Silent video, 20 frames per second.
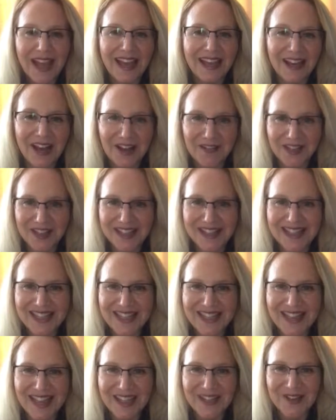And
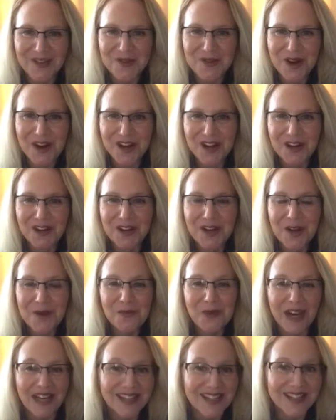obviously that you are
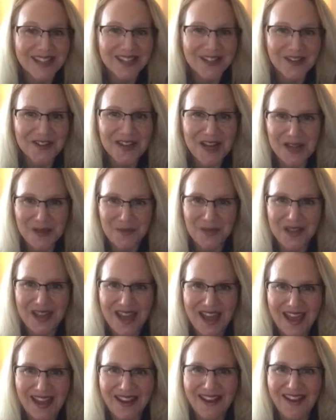practicing good
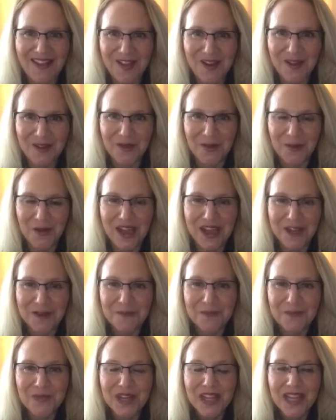APA along the
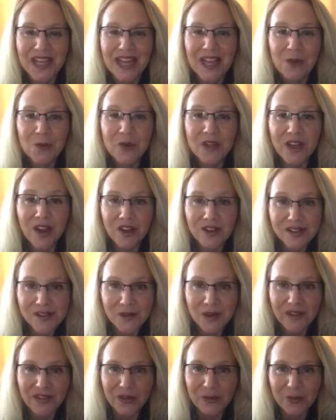way. We
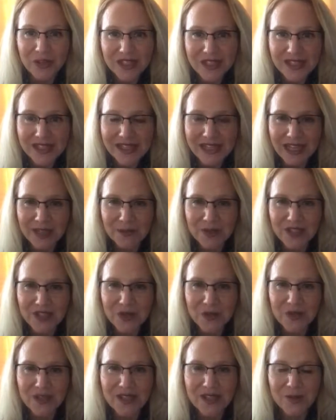also have a written assignment
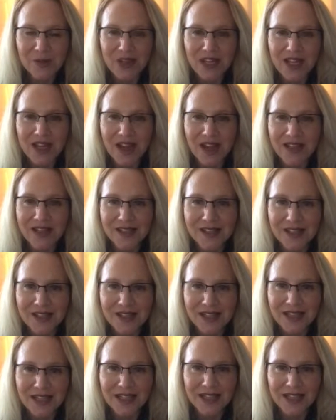due this week on Sunday